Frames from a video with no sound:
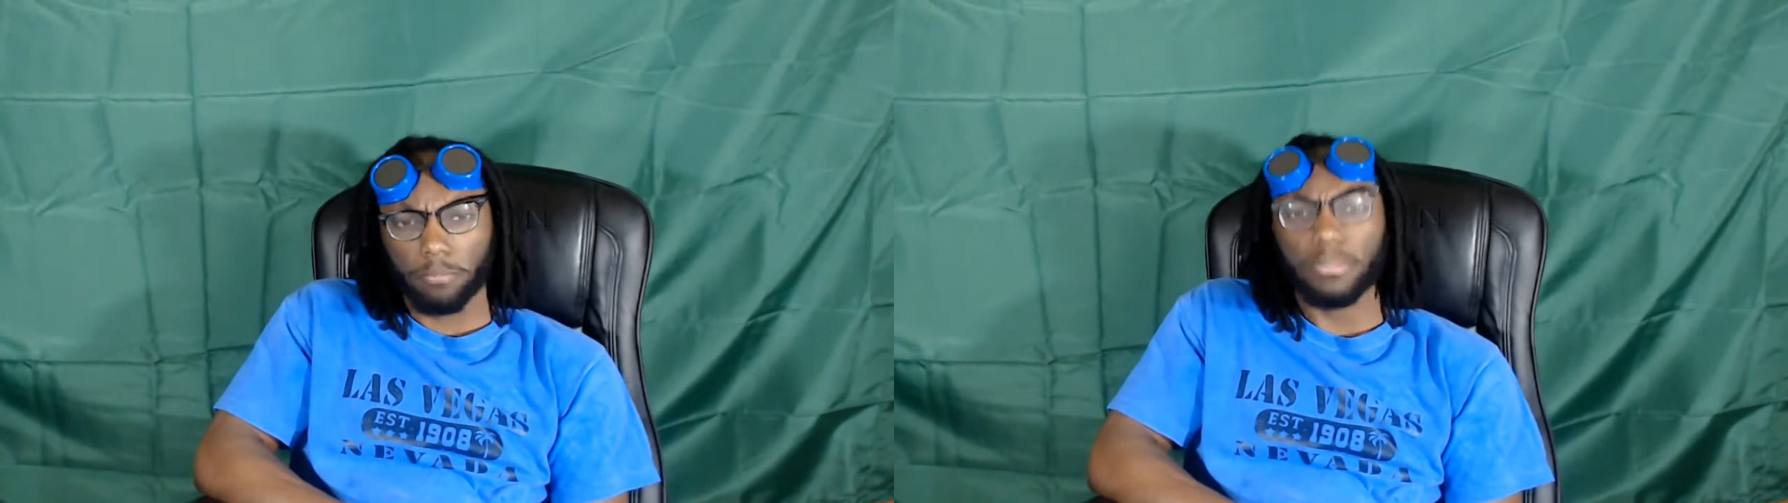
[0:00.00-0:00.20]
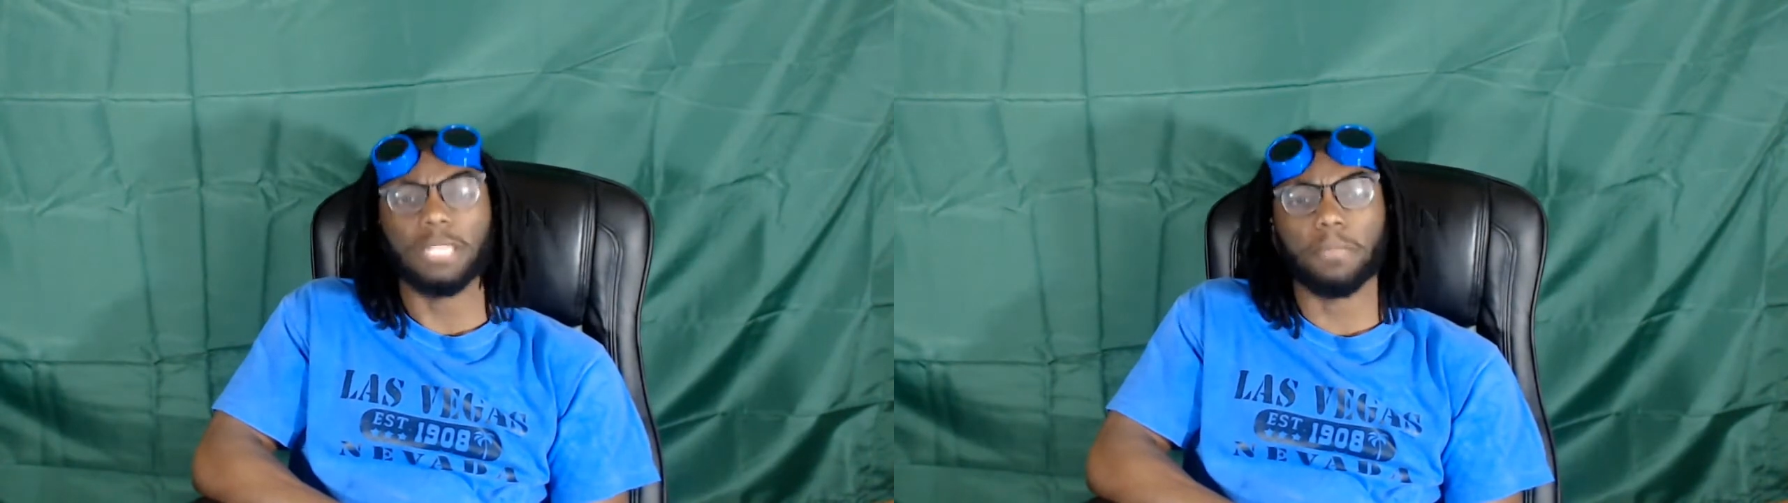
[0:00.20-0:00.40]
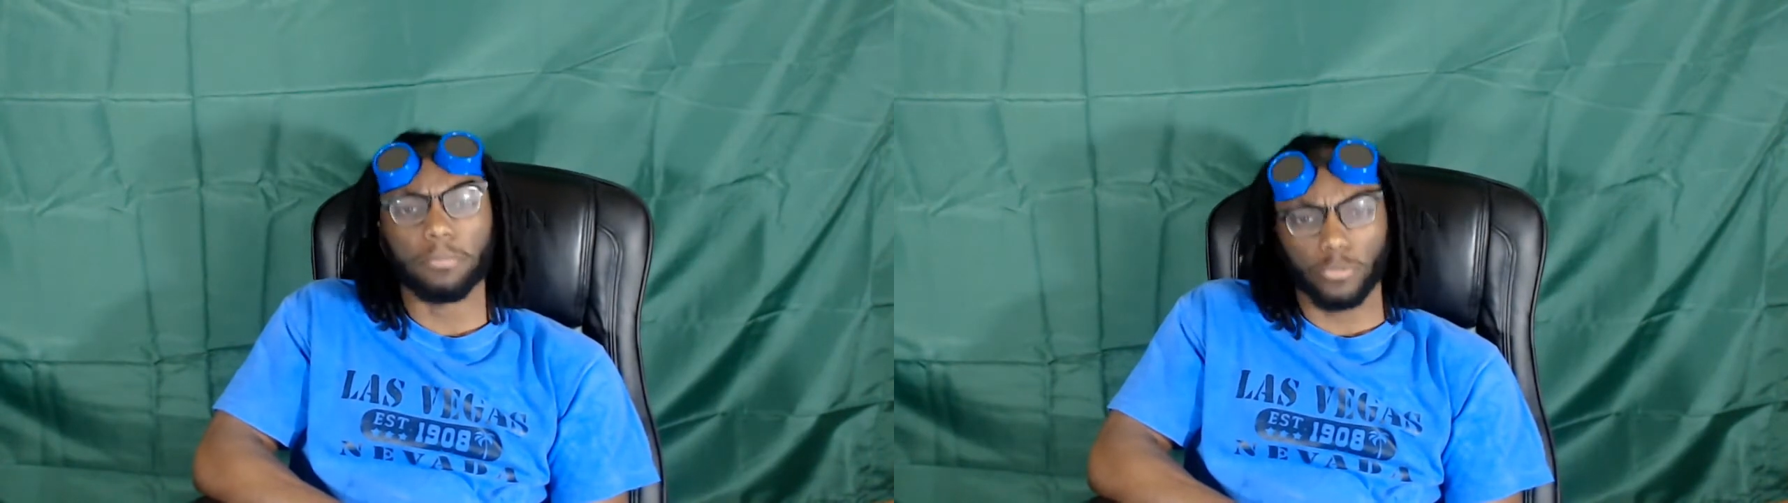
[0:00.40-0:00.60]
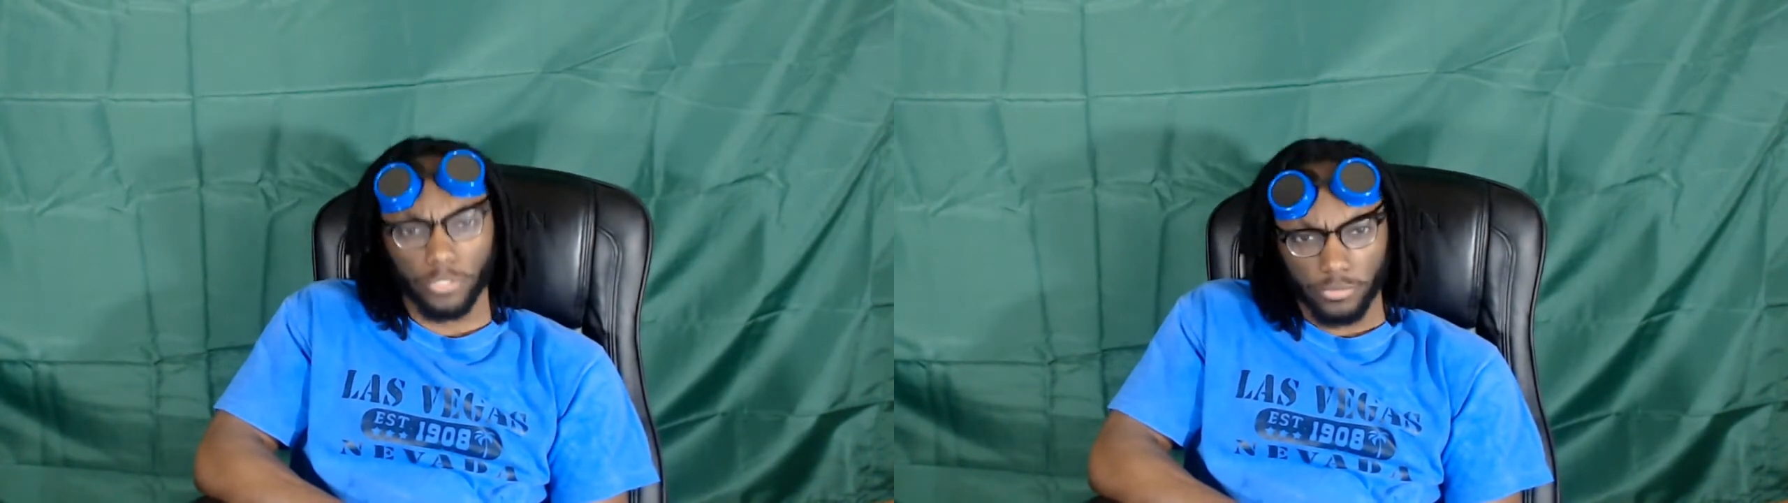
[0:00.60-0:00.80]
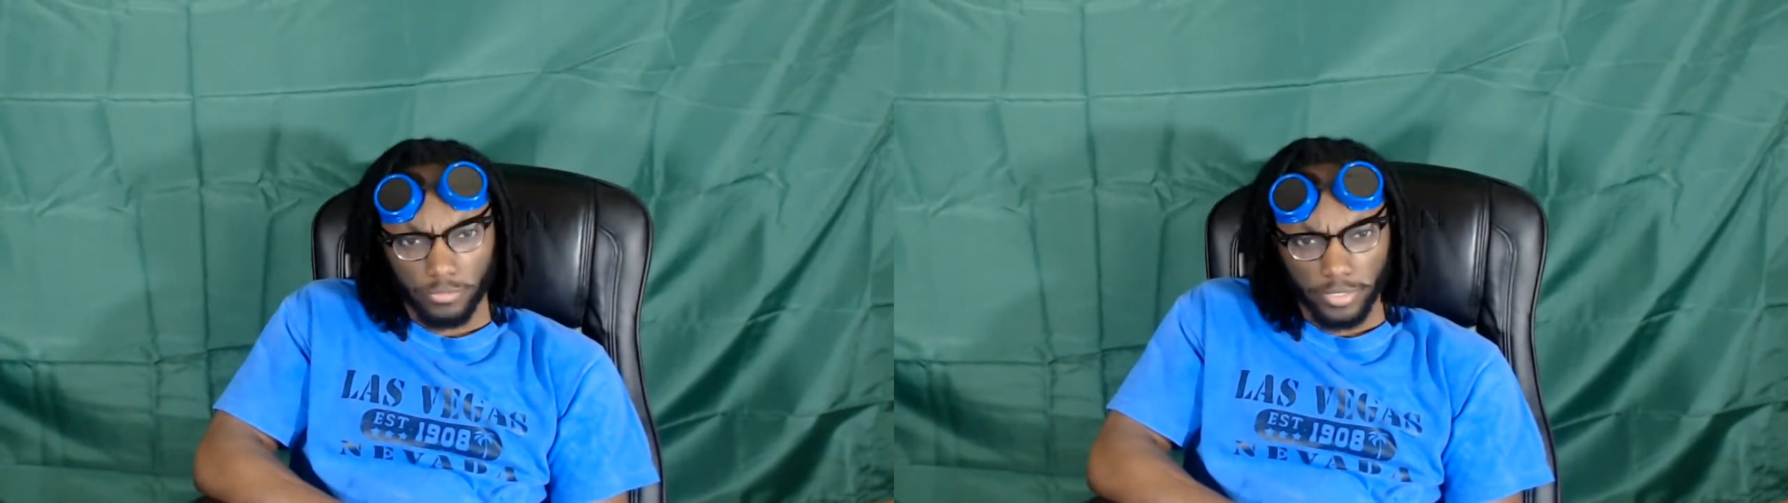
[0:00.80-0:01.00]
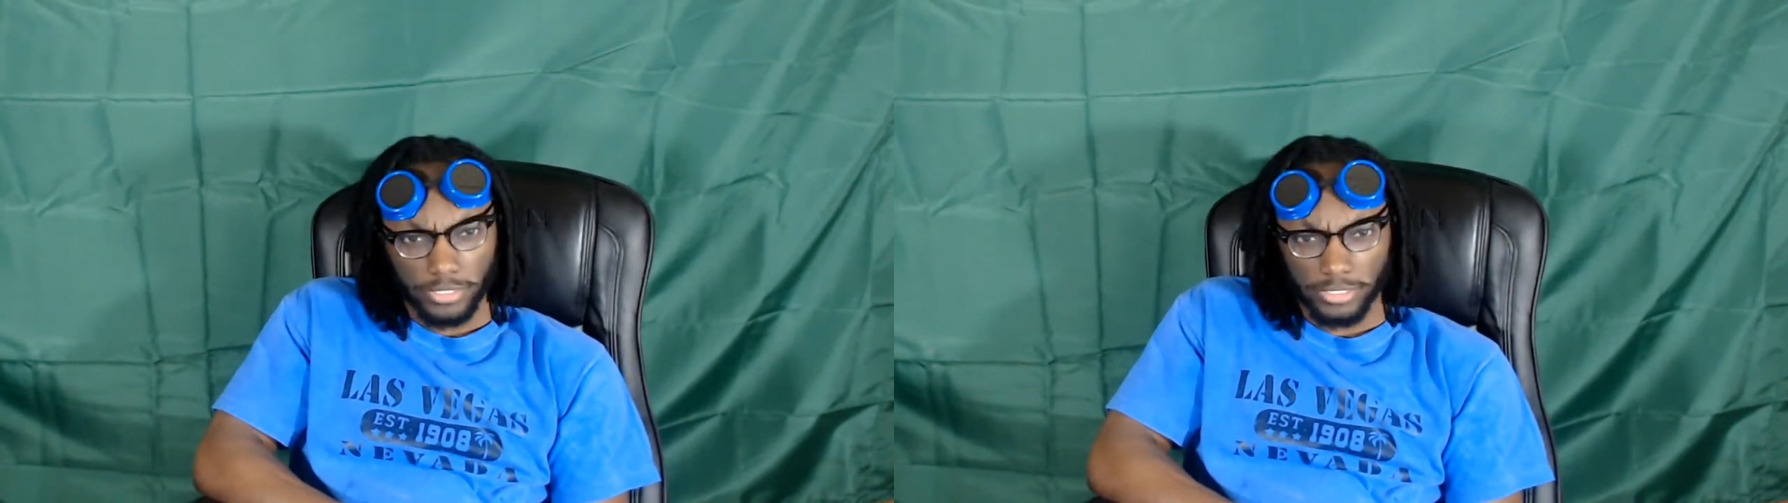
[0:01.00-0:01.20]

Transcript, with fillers: Many people do. All right,